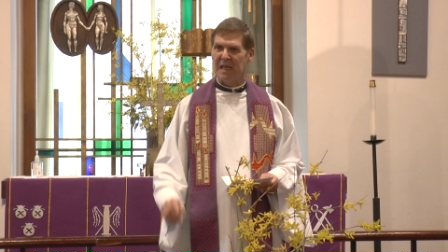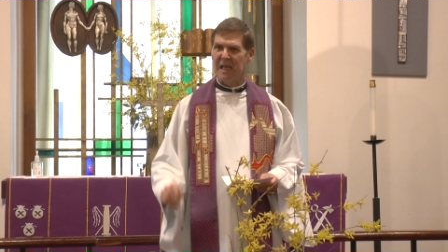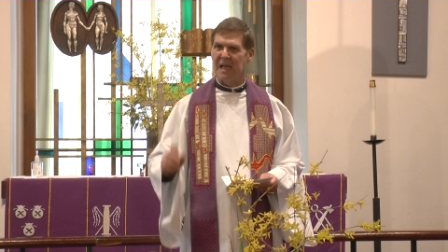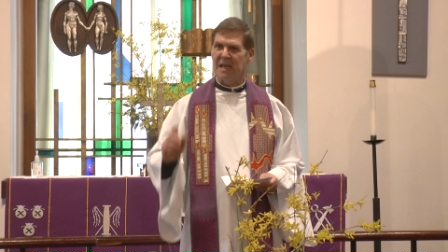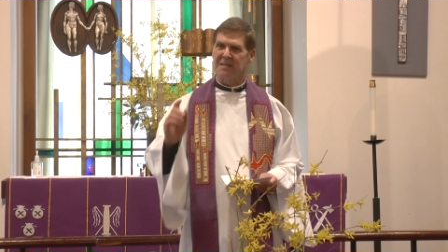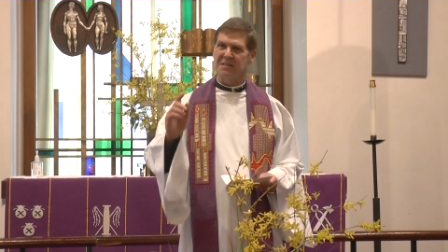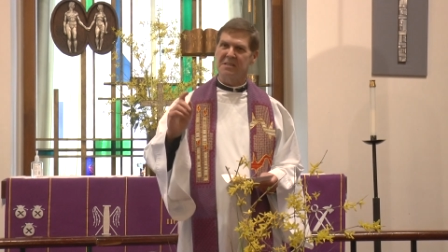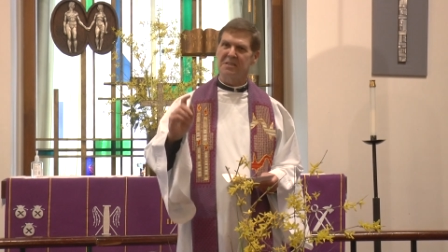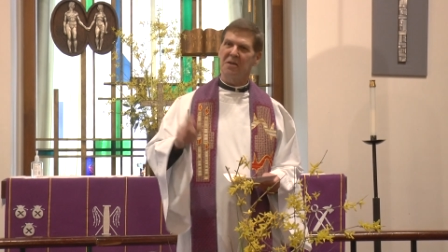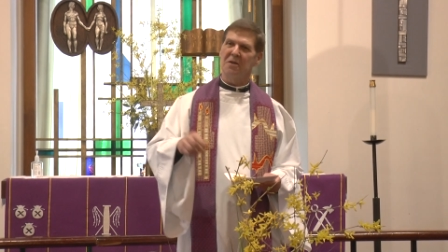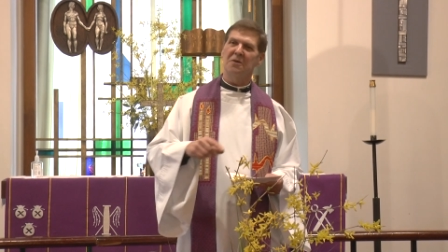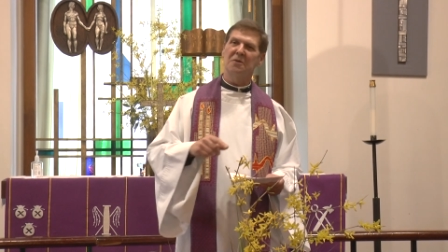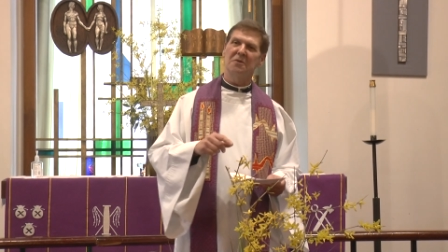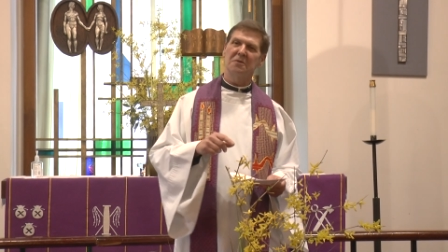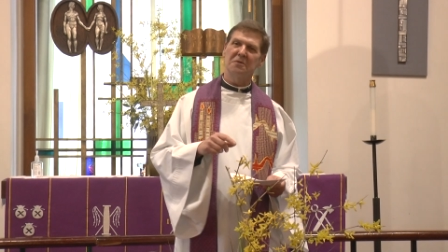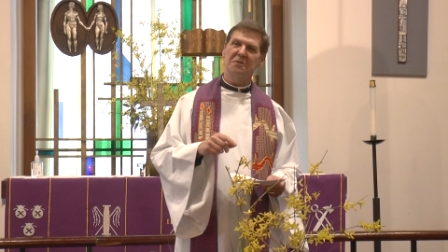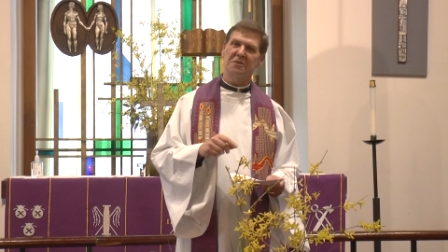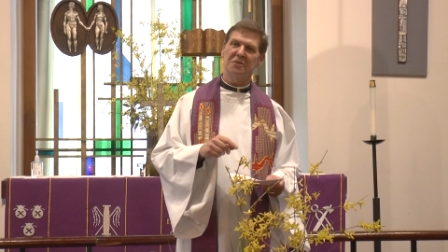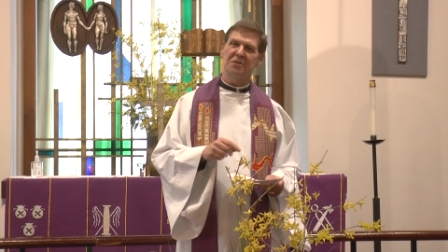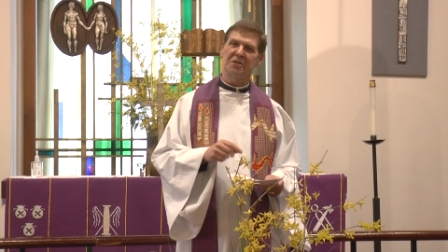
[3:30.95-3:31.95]
And
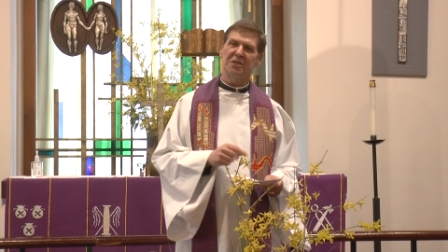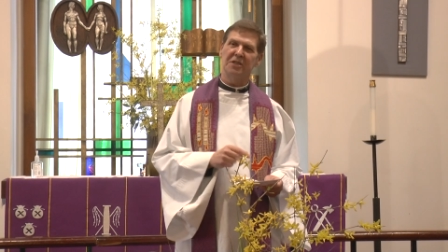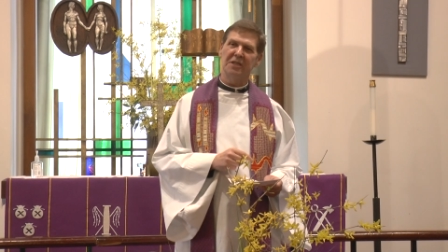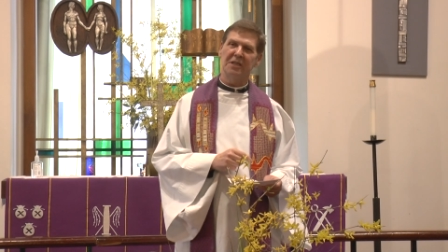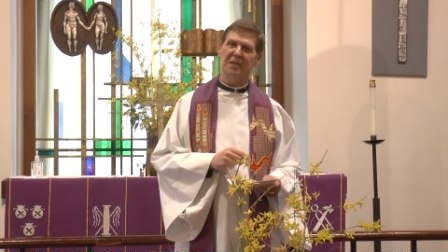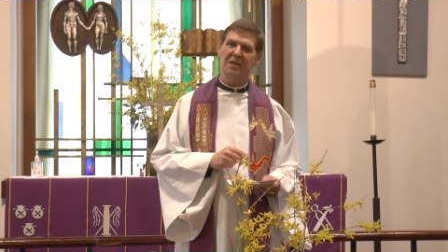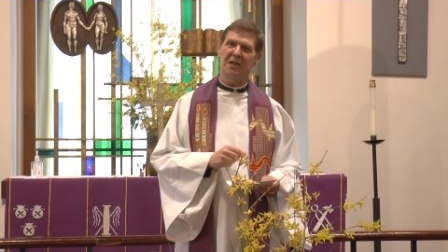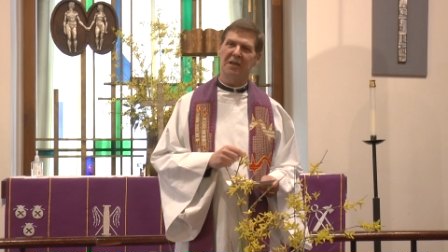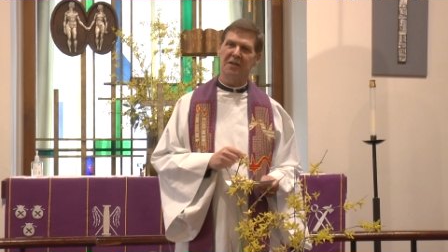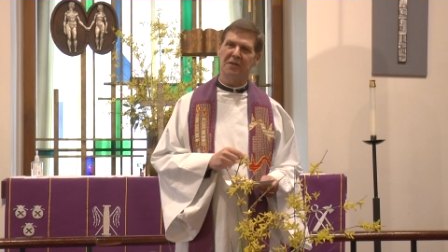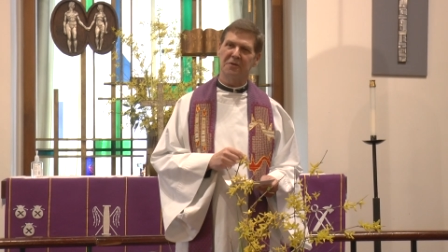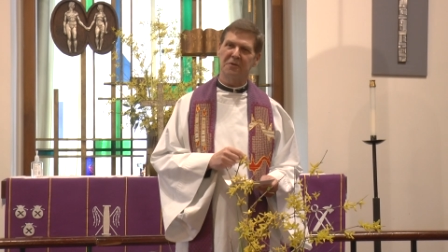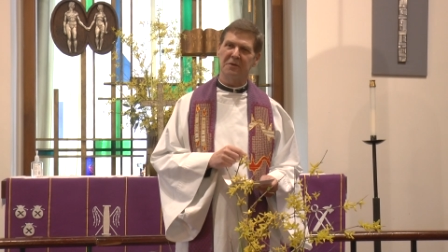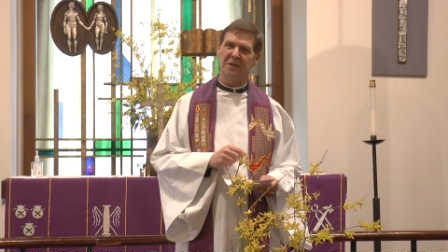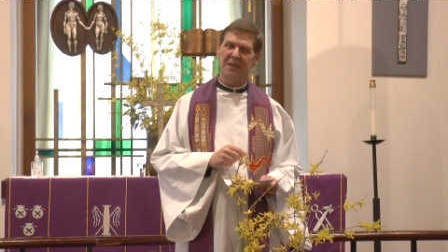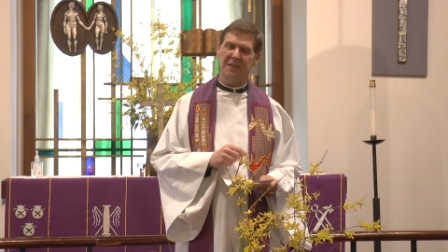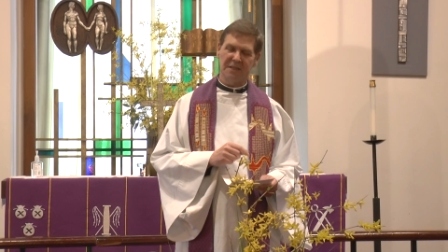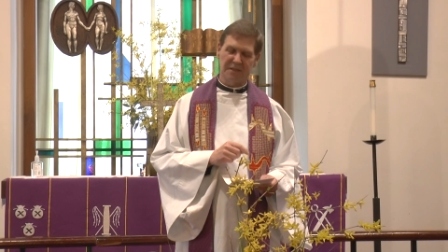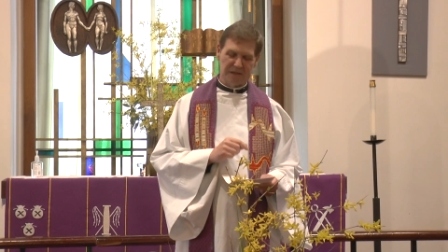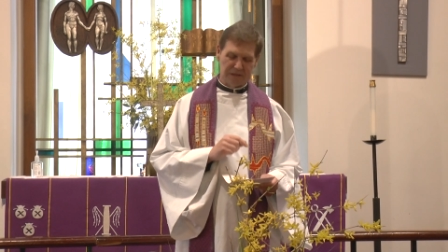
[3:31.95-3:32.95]
so she
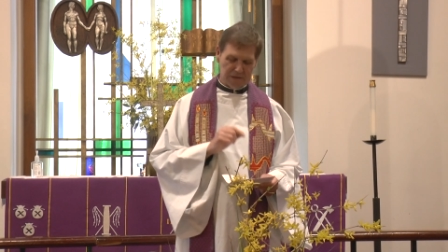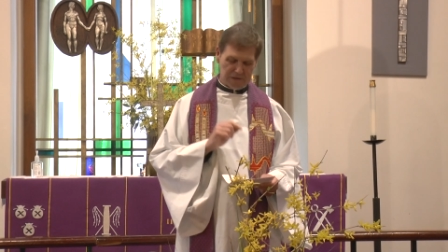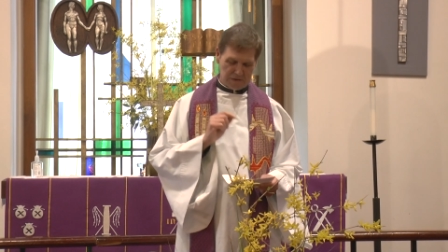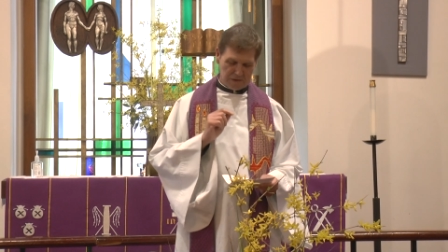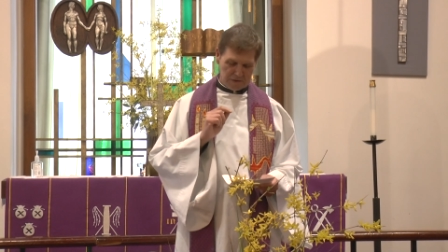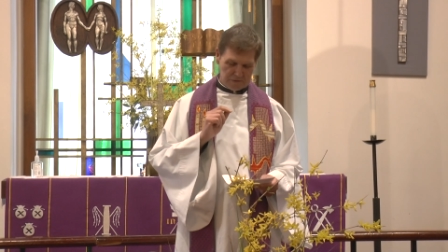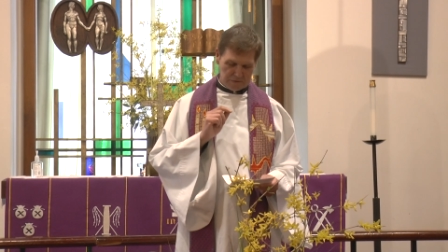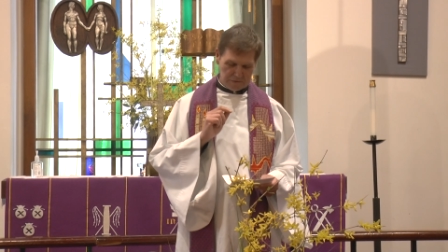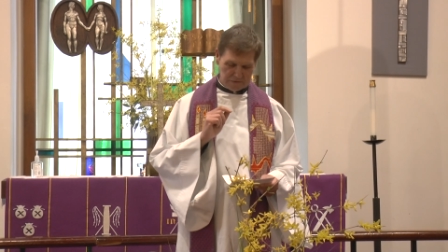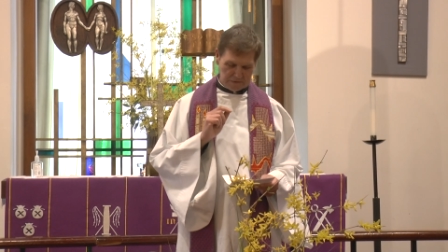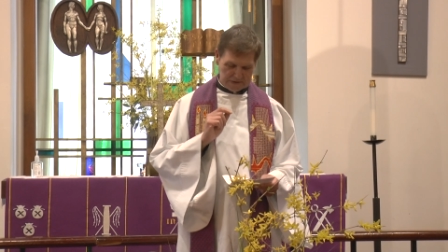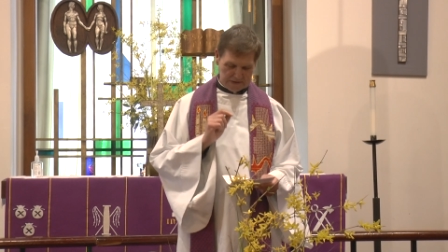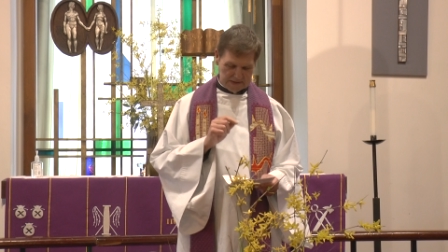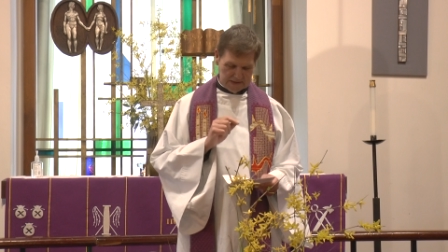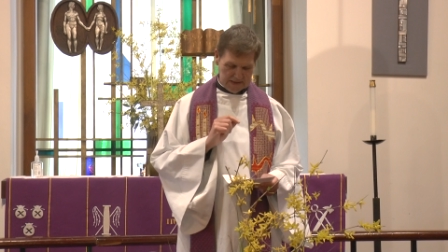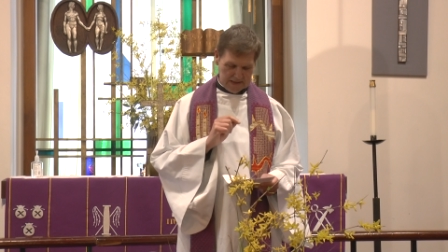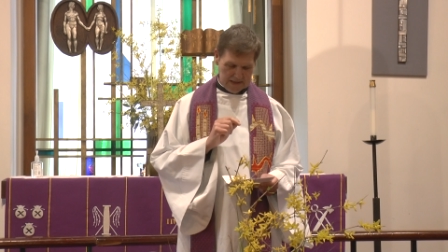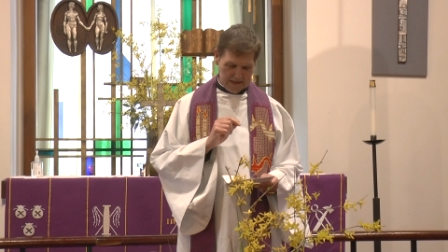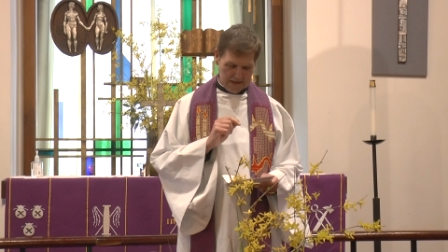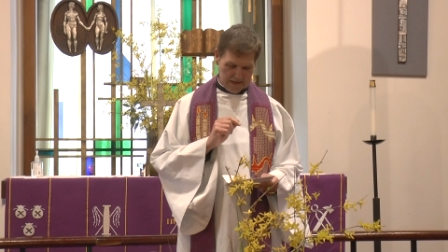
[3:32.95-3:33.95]
agreed to go
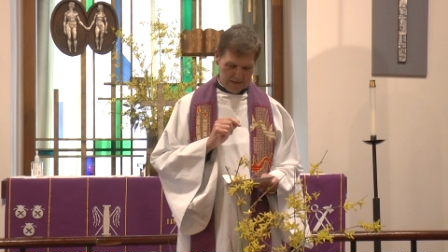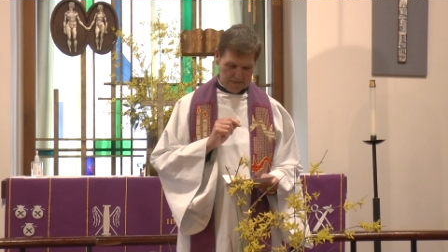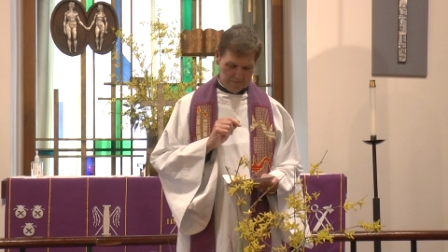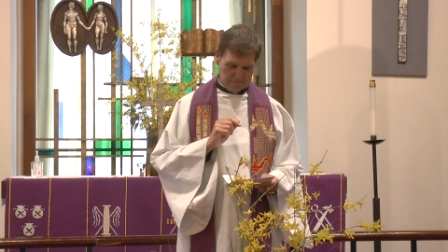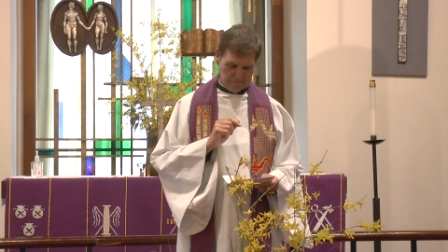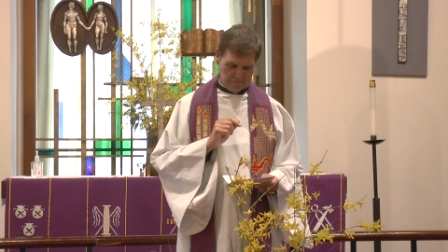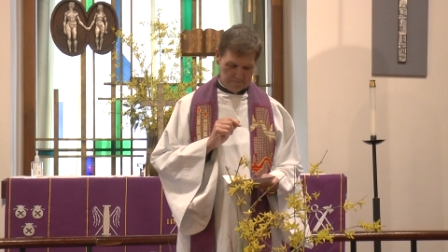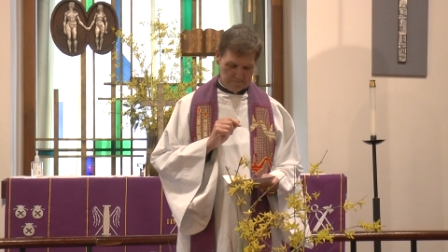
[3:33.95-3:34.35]
see him.